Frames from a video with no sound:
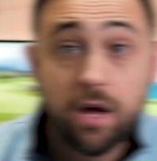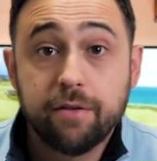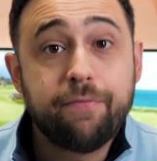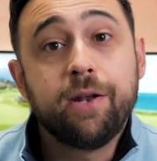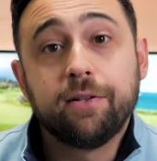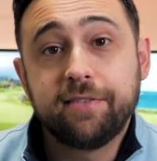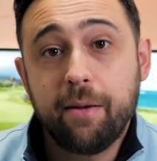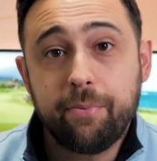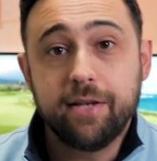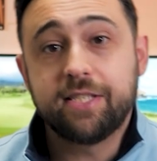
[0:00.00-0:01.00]
The final
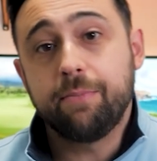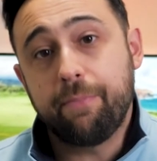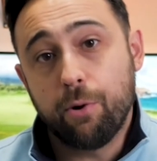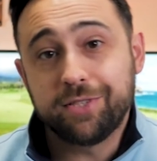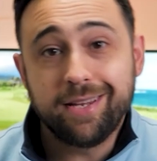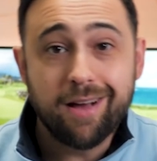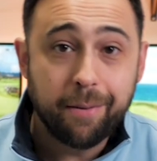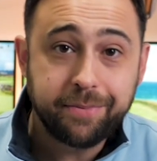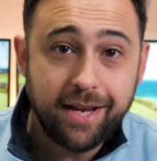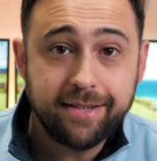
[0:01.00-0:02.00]
tip is to be posting
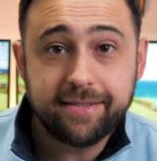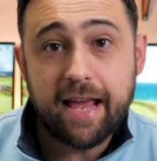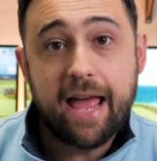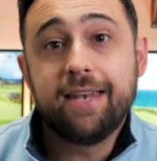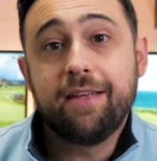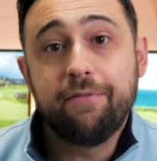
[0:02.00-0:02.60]
updates and